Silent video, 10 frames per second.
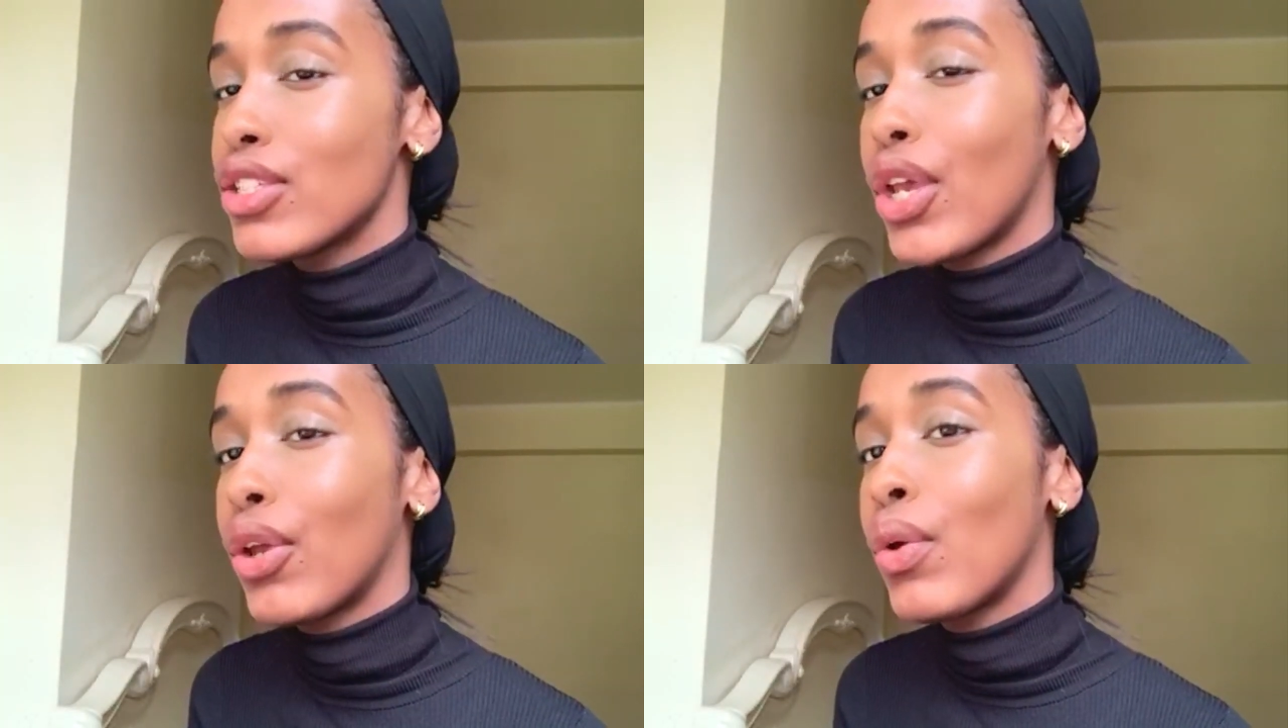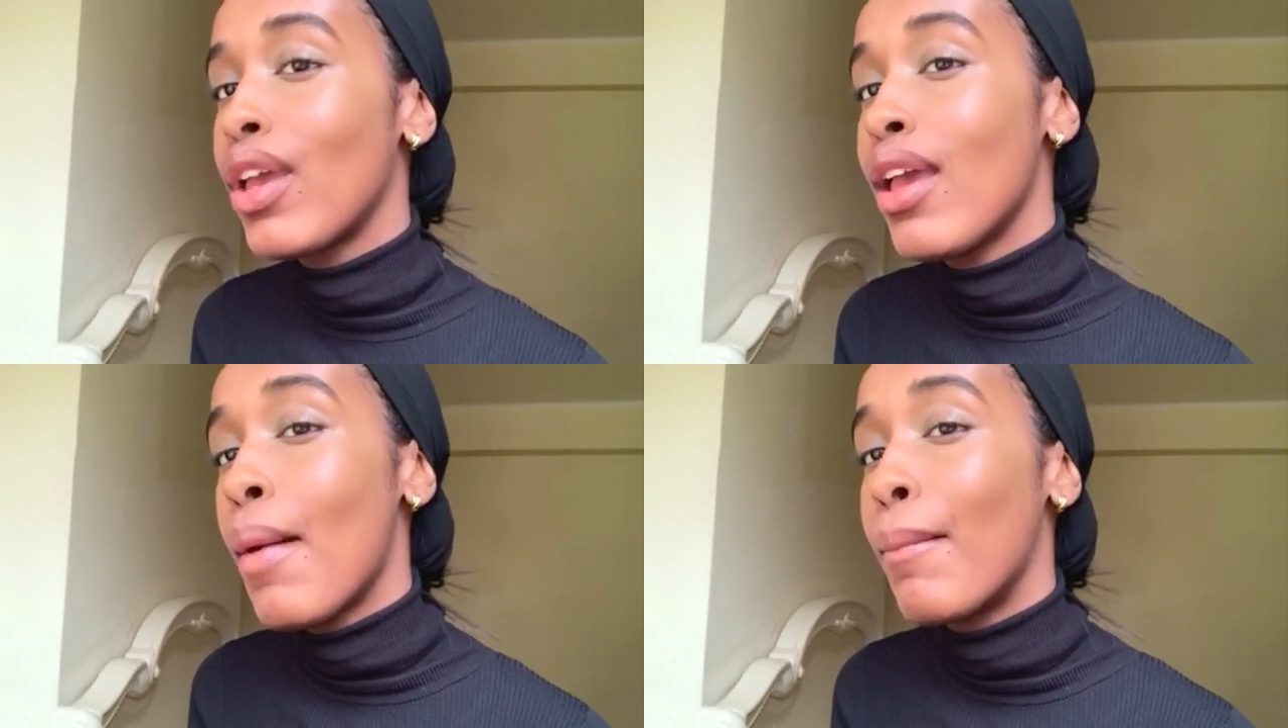So
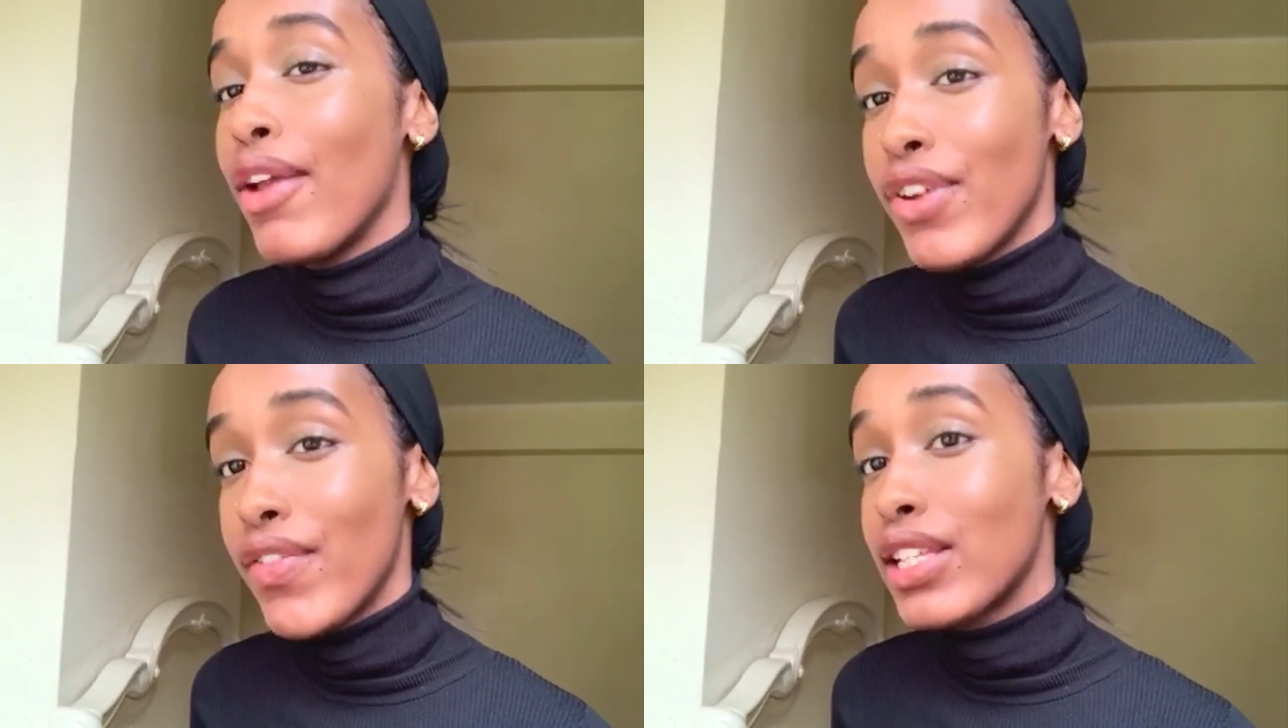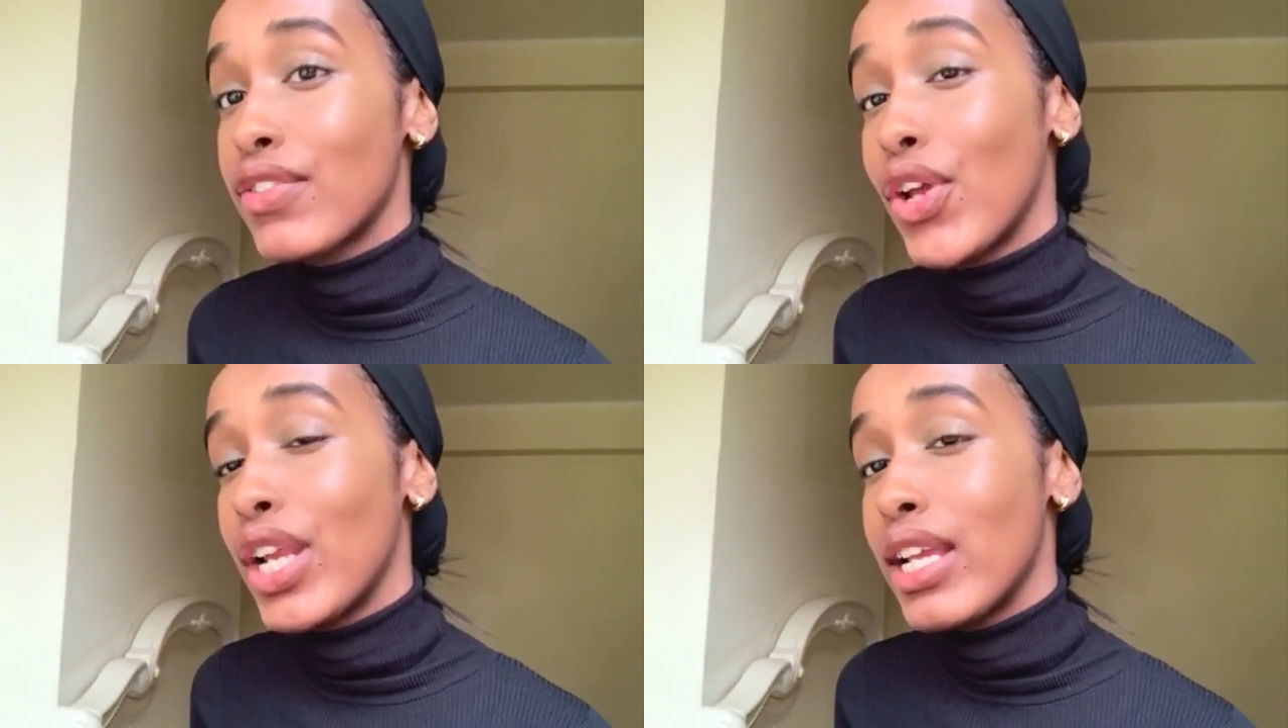my favorite
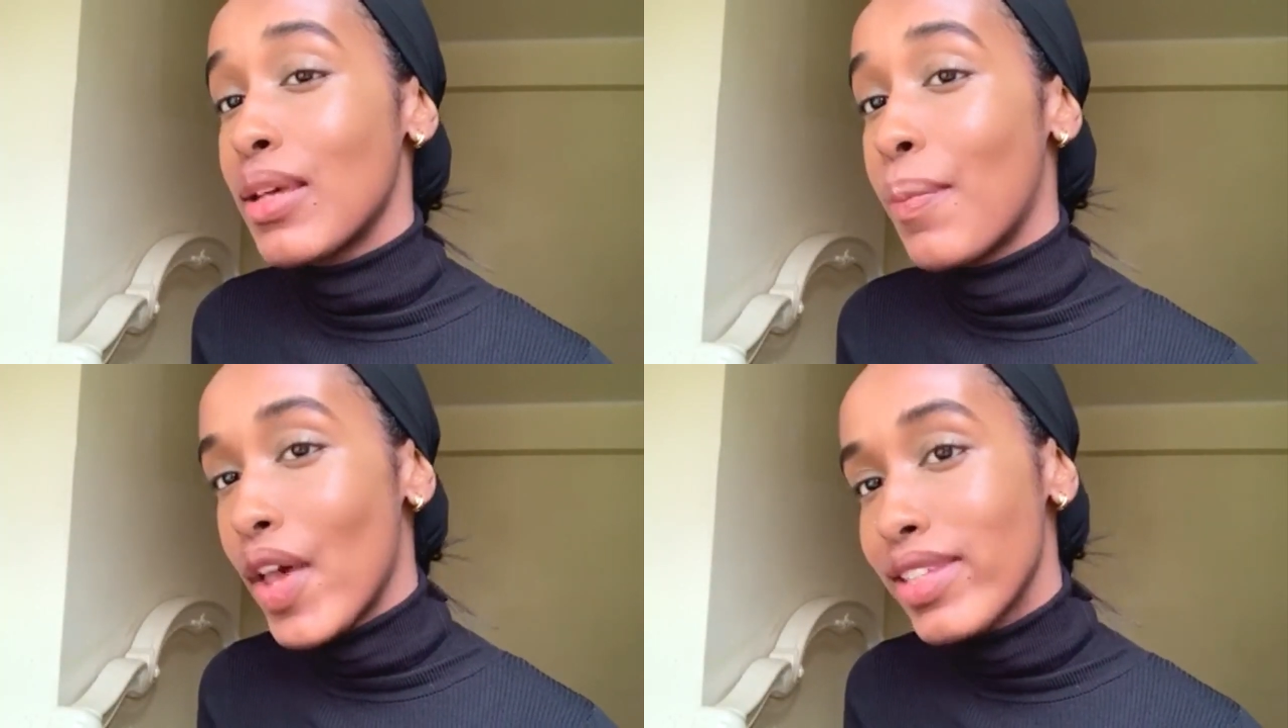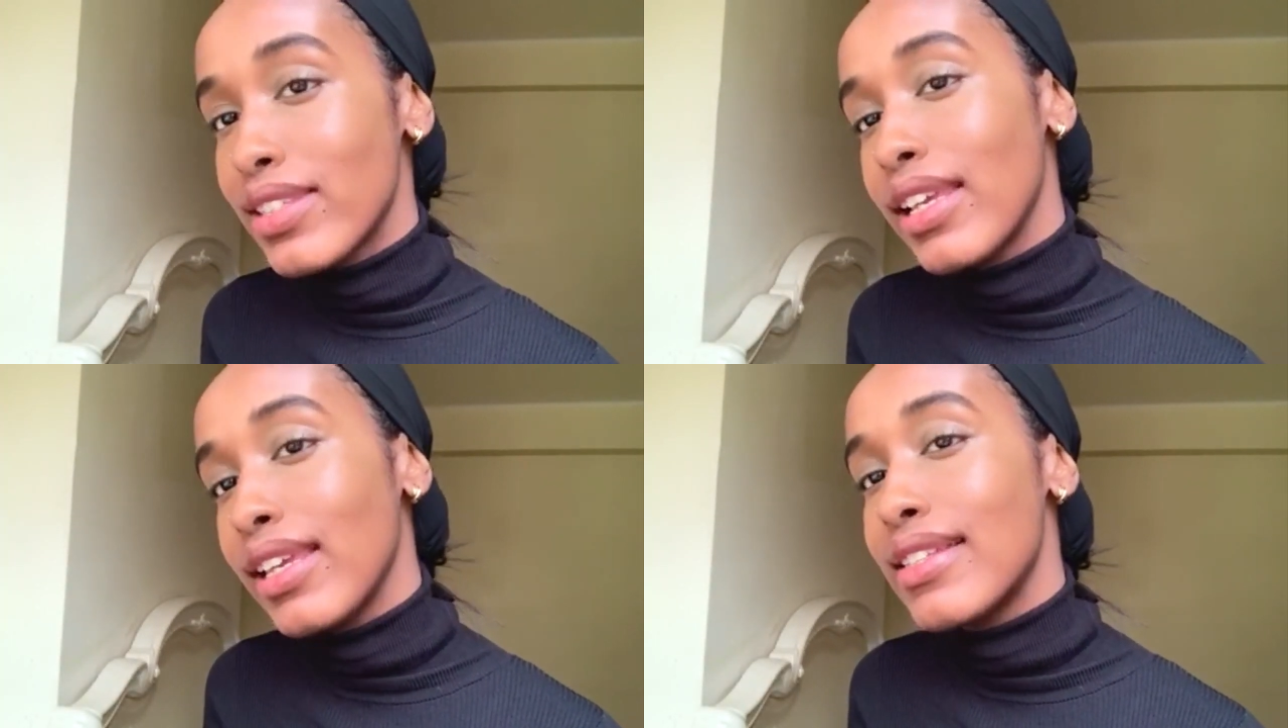exfoliator personally